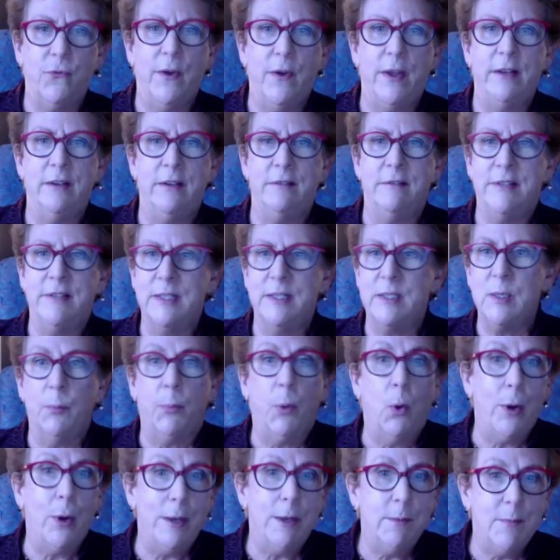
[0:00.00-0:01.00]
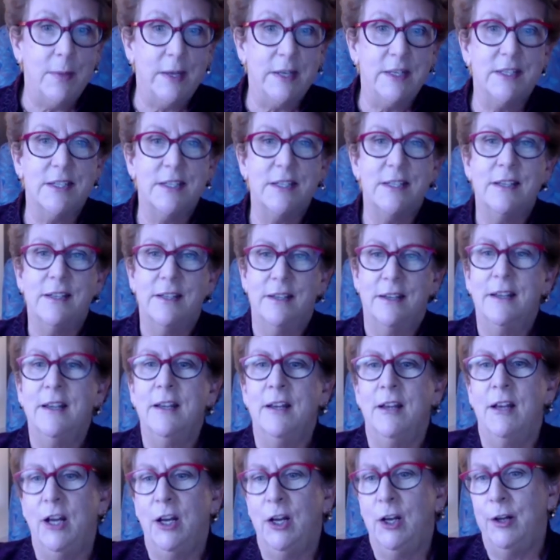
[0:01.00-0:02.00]
and disappointment.
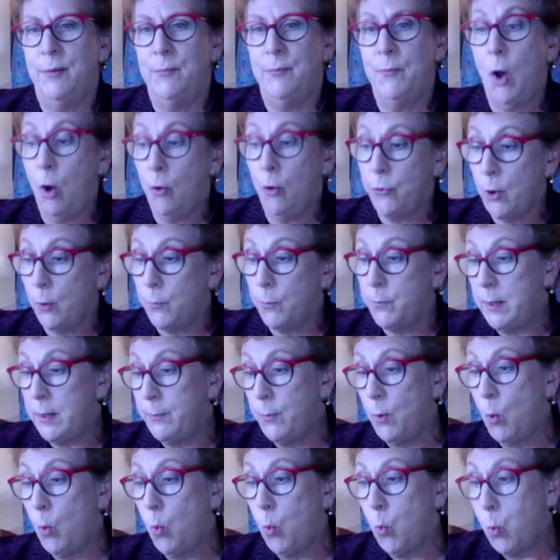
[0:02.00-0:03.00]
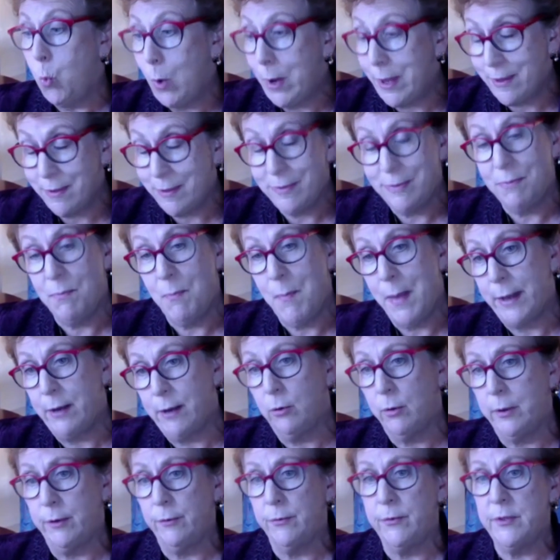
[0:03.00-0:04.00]
Although people with
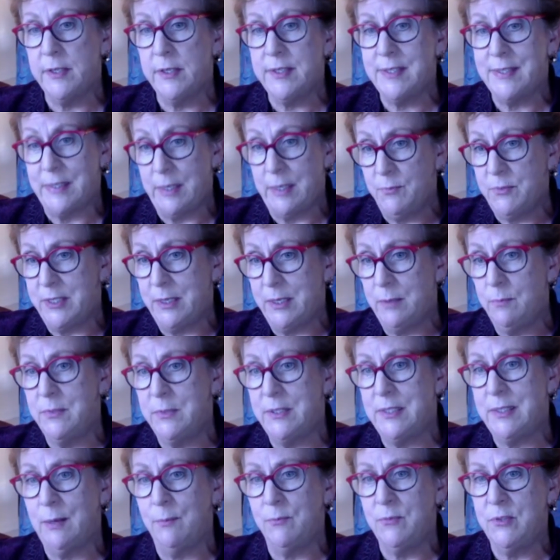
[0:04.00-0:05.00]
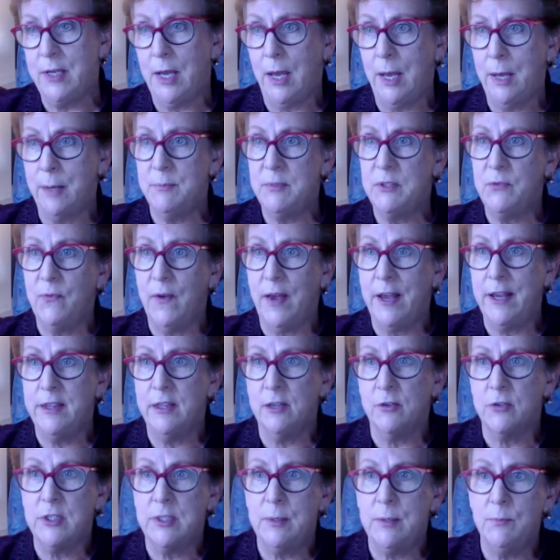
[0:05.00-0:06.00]
mental illness symptoms sometimes find
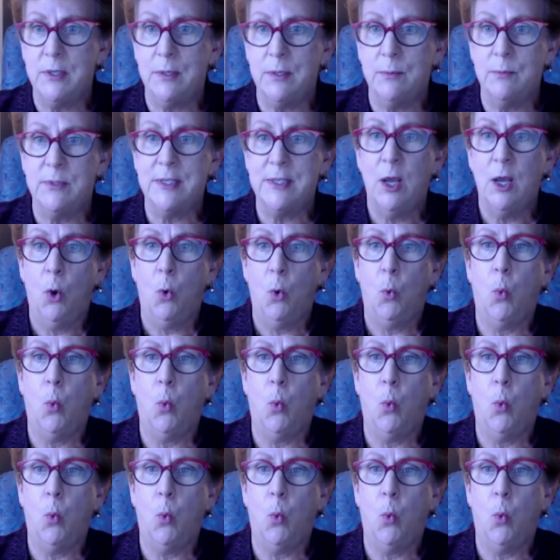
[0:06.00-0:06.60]
their symptoms